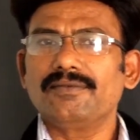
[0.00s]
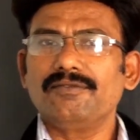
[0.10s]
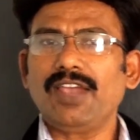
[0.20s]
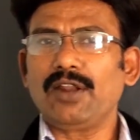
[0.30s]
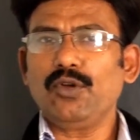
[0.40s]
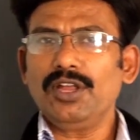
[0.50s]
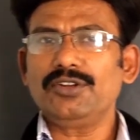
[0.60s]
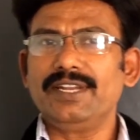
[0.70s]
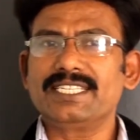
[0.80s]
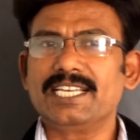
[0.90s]
we are going
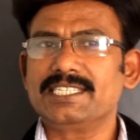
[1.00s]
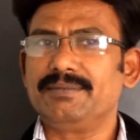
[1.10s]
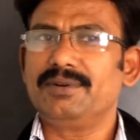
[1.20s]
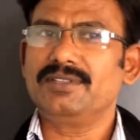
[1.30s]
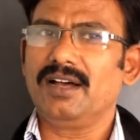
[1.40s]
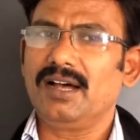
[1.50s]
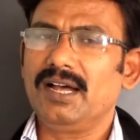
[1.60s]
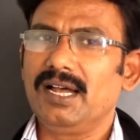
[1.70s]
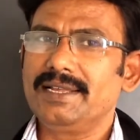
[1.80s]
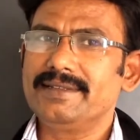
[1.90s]
to discuss about the
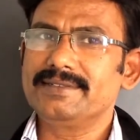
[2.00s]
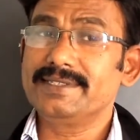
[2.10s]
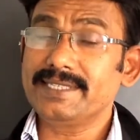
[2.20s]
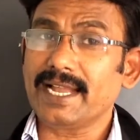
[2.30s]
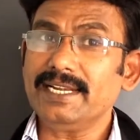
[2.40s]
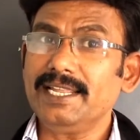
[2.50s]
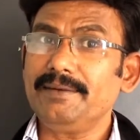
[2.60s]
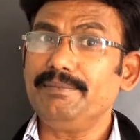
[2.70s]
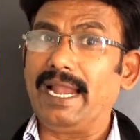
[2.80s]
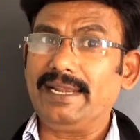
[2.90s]

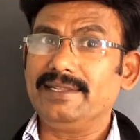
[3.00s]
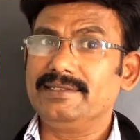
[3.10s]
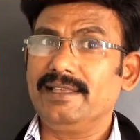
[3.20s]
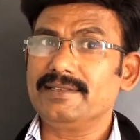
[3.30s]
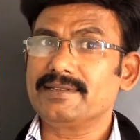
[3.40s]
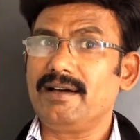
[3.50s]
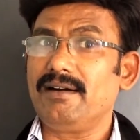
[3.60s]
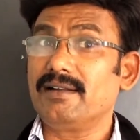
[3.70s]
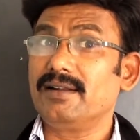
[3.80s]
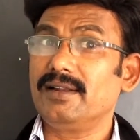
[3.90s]
secondary battery cells
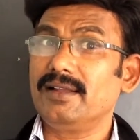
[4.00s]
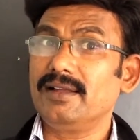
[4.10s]
or